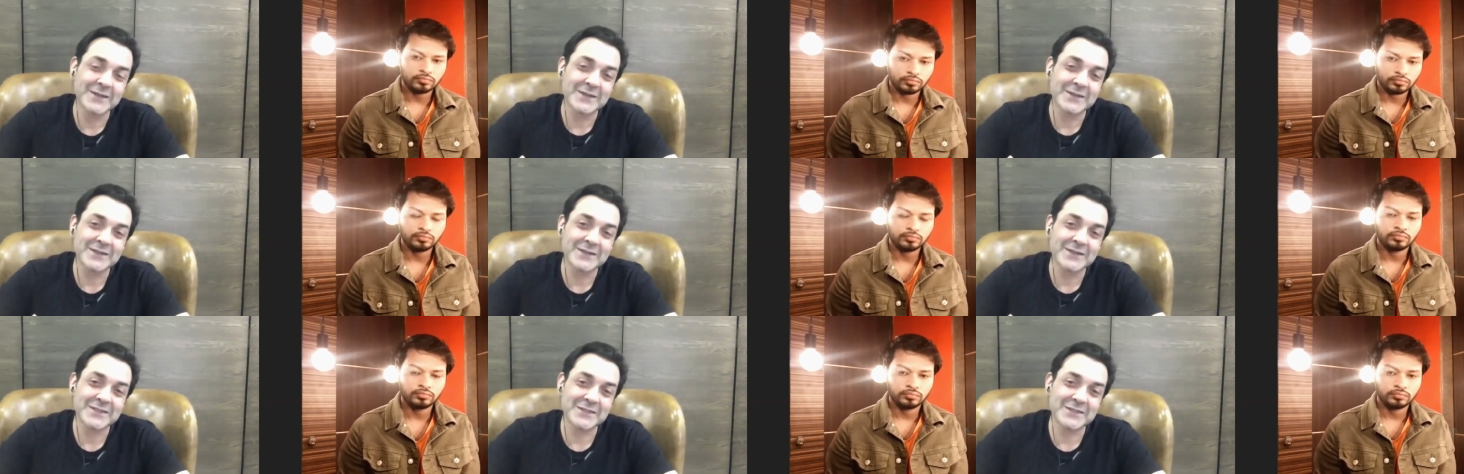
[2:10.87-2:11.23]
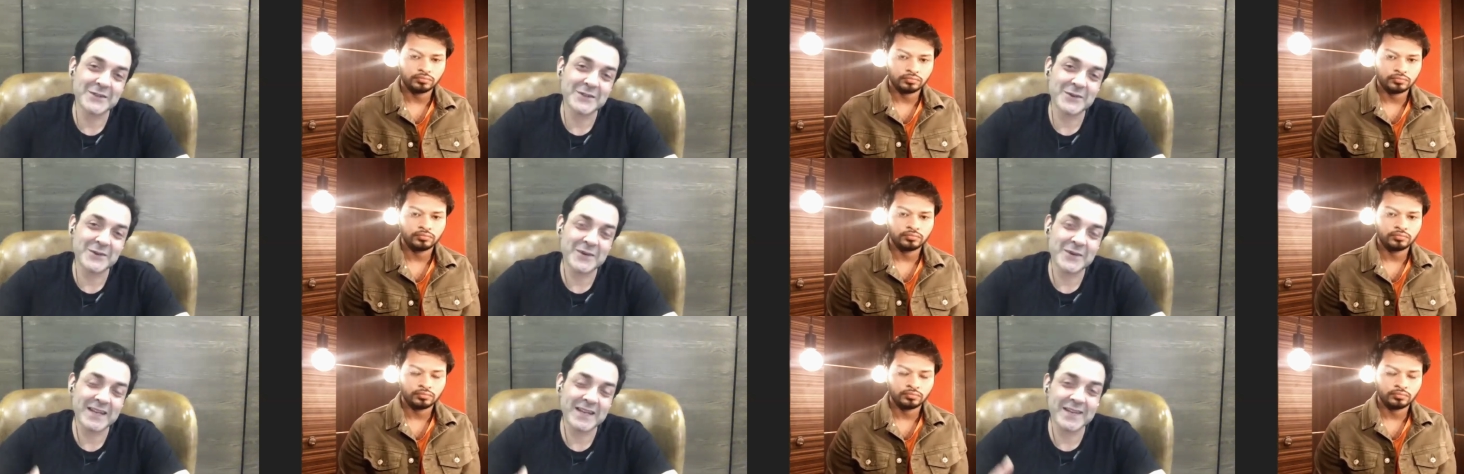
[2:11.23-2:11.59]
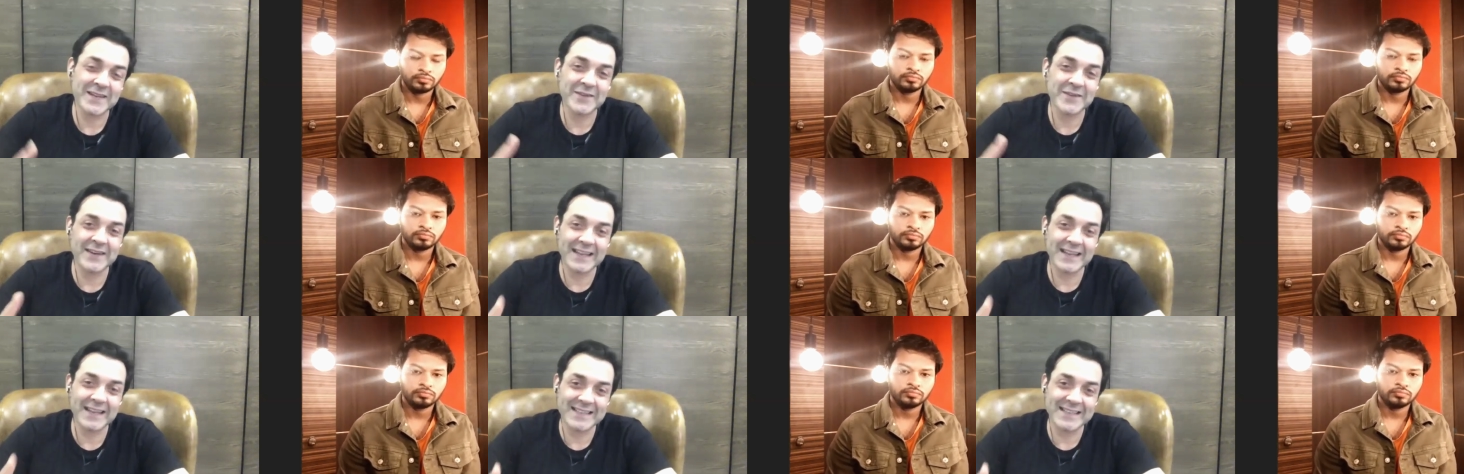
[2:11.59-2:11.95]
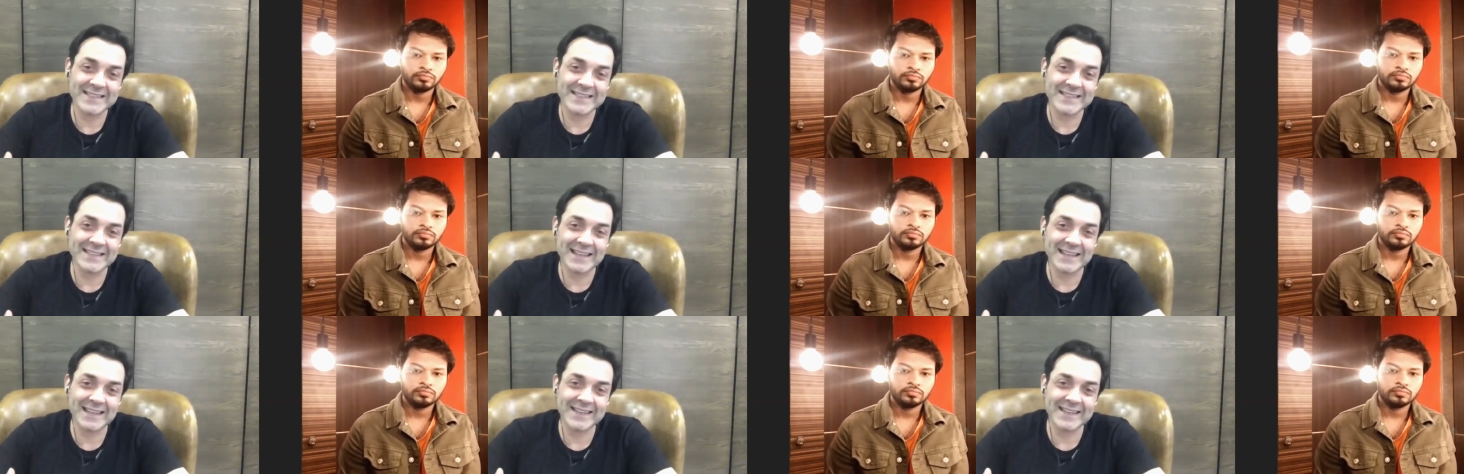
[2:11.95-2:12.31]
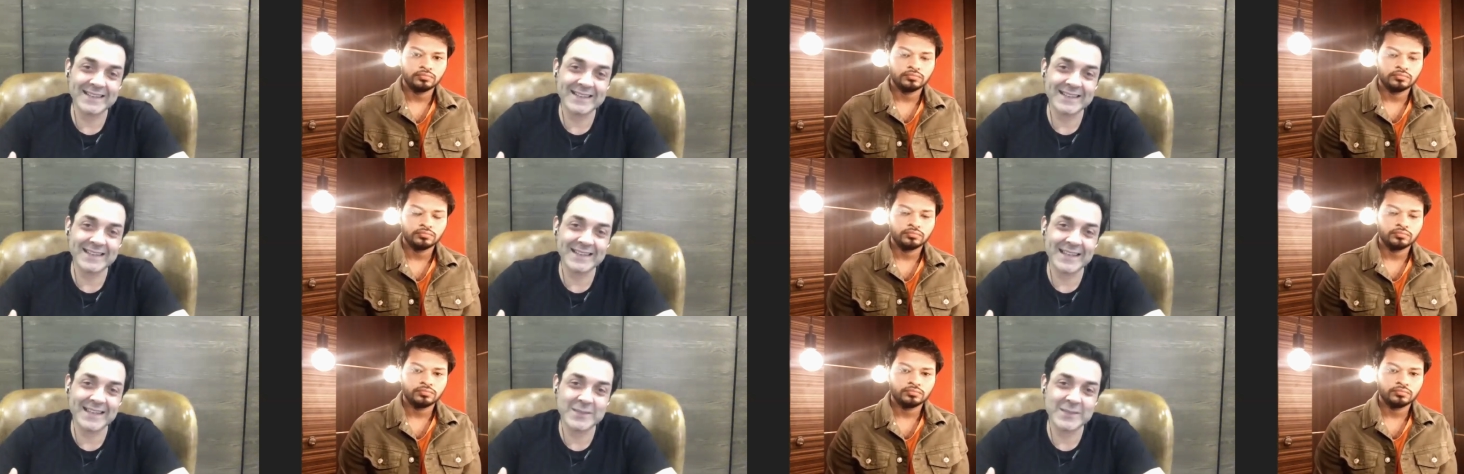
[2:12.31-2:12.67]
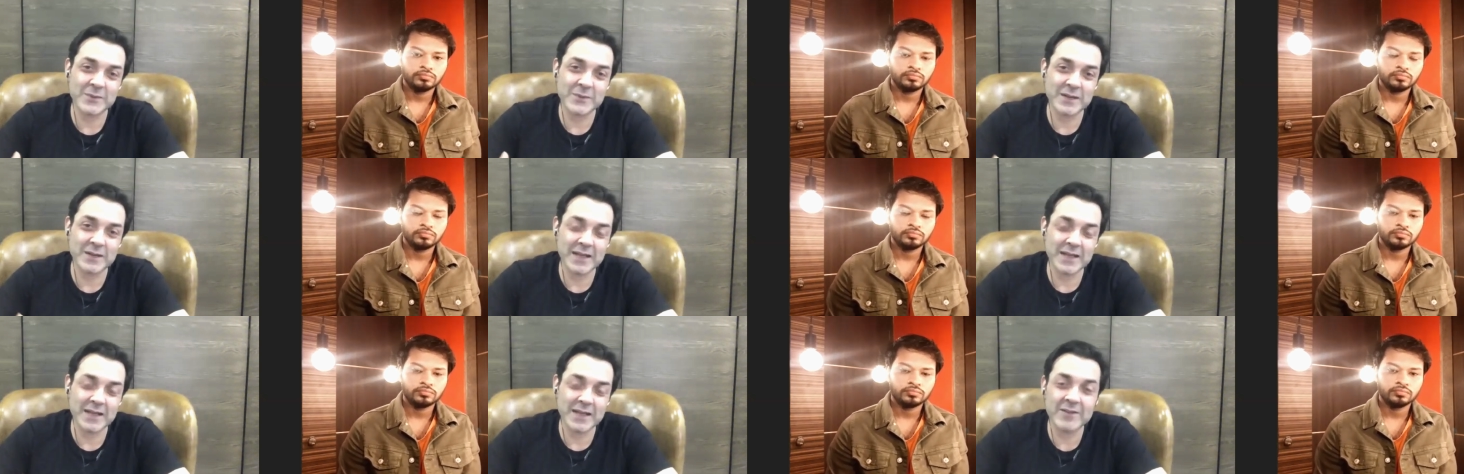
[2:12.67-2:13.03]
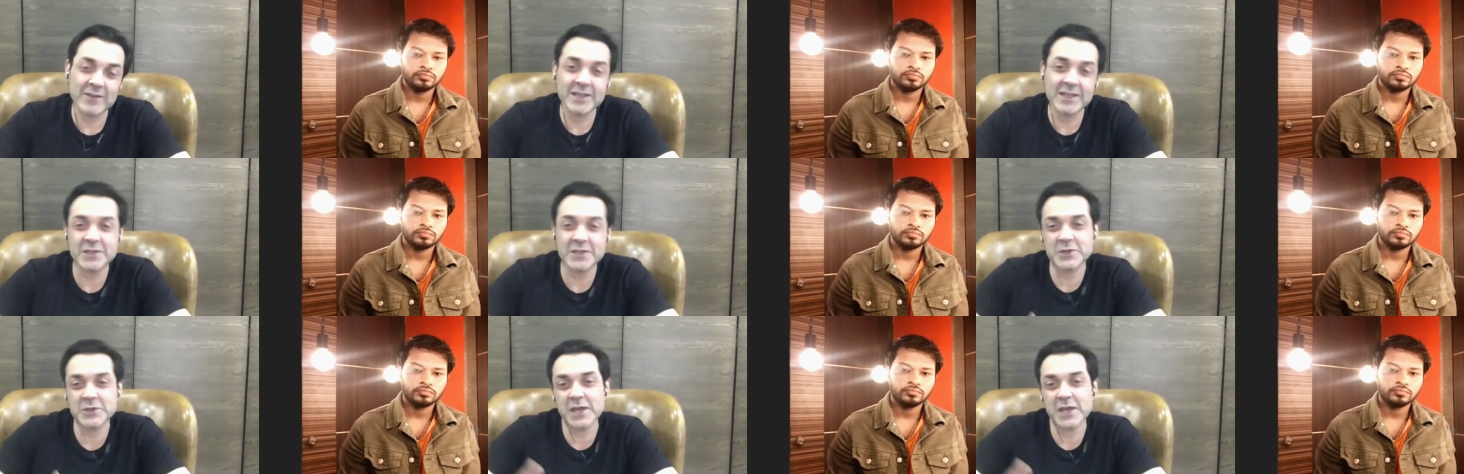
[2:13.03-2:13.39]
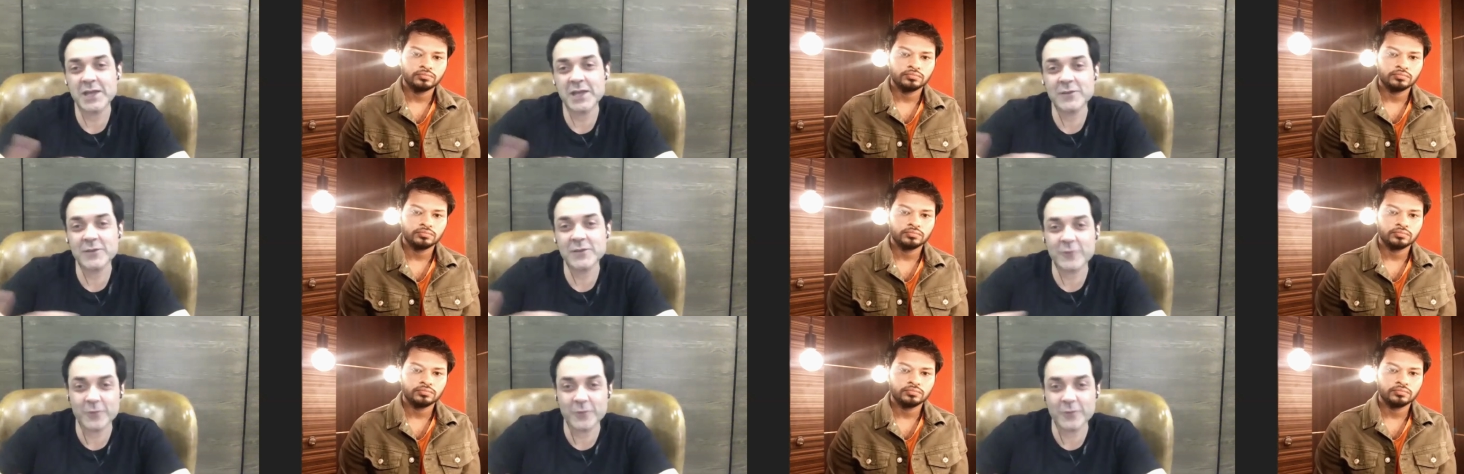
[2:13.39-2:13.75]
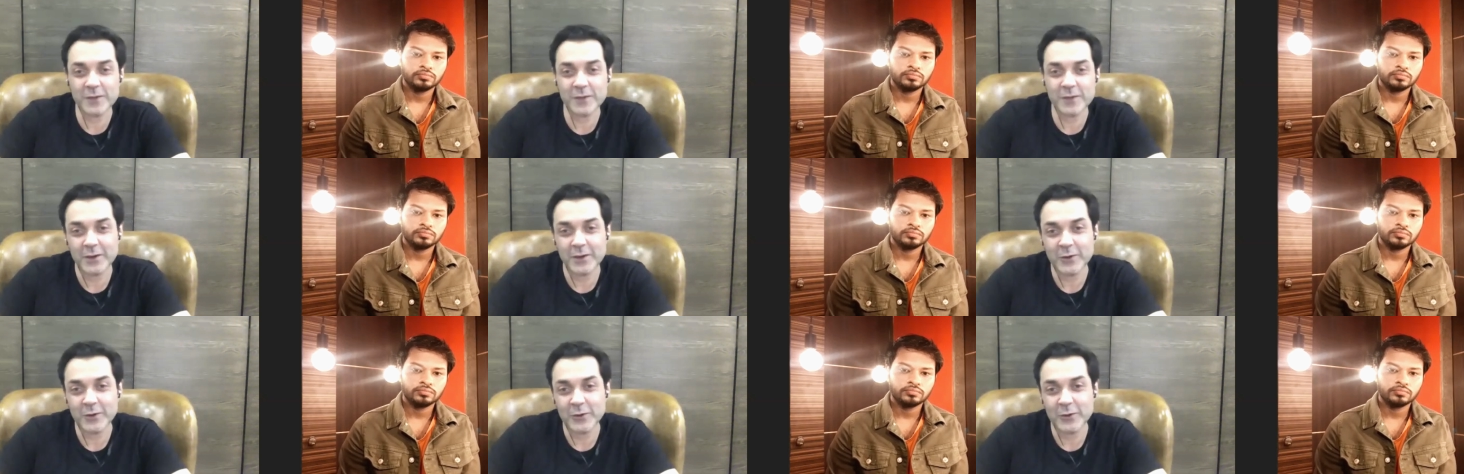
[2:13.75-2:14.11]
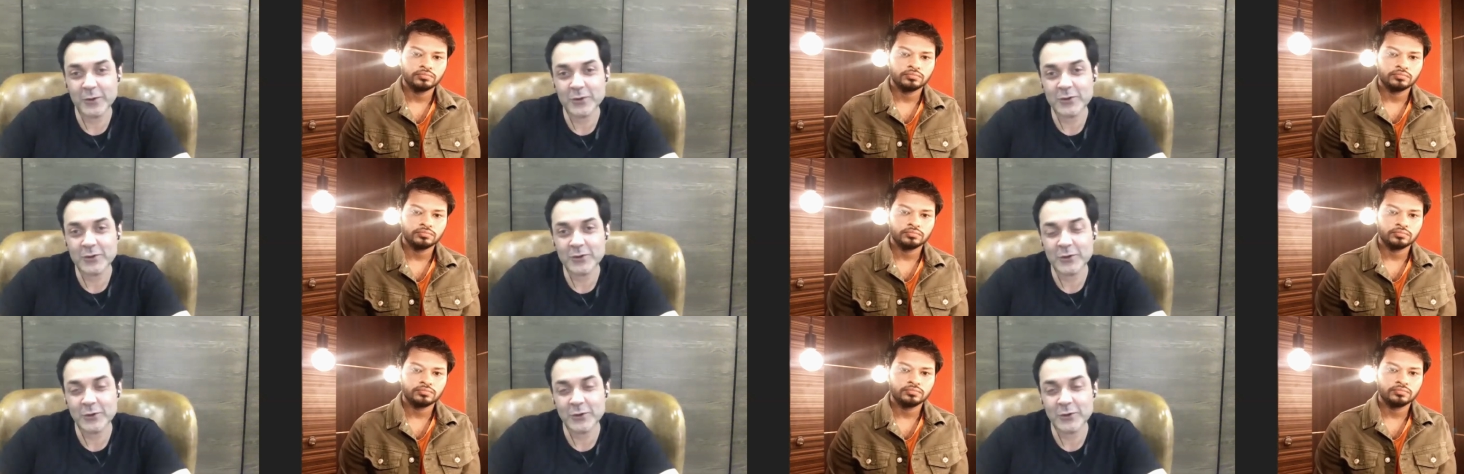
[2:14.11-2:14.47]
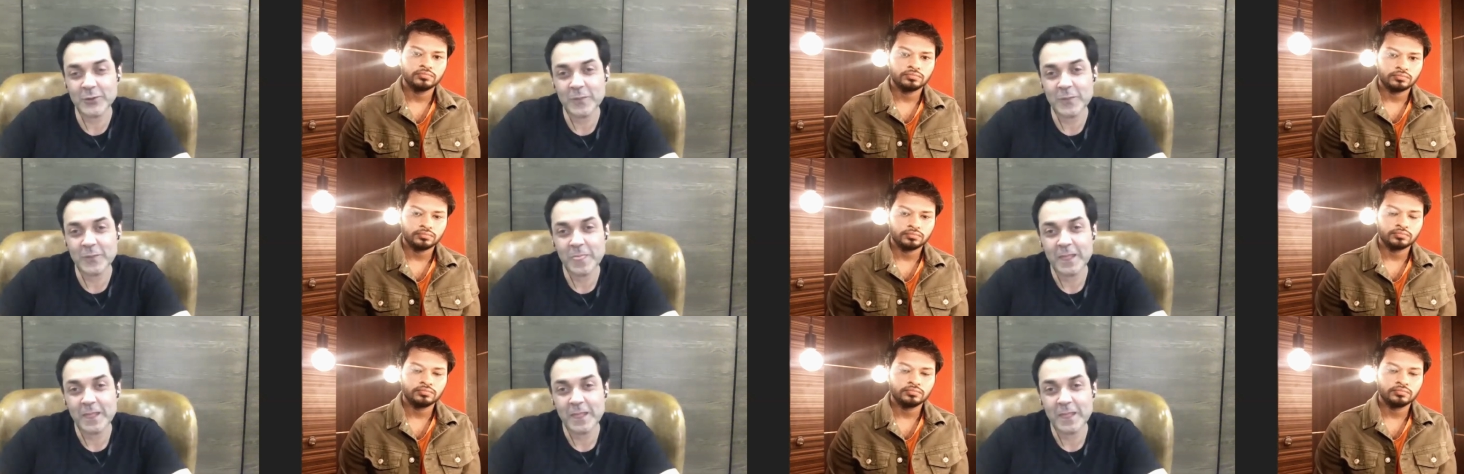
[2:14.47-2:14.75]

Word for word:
Speaker 1: So when I realized that, that's when everything changed for me, So